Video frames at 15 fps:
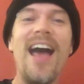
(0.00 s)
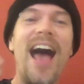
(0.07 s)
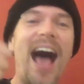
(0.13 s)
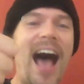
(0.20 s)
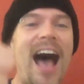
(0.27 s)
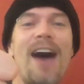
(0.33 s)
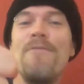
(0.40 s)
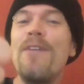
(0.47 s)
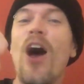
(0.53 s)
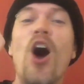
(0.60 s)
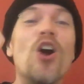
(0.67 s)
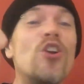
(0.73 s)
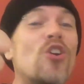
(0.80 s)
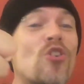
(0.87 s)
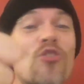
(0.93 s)
Have a
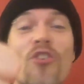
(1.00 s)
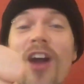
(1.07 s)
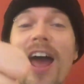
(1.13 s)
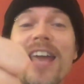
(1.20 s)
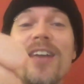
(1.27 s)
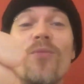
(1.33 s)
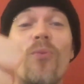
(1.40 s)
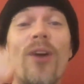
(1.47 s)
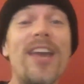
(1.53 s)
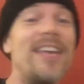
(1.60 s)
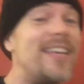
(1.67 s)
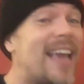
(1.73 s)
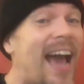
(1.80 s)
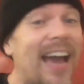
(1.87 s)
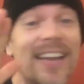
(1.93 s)
great
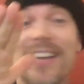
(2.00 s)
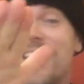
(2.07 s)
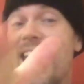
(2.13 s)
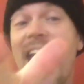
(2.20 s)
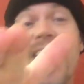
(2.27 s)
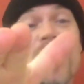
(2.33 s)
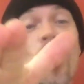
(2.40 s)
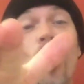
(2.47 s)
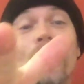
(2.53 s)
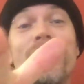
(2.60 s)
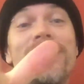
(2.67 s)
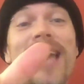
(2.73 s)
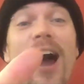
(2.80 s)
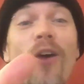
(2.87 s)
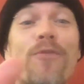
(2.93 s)
week and get
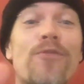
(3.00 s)
yourself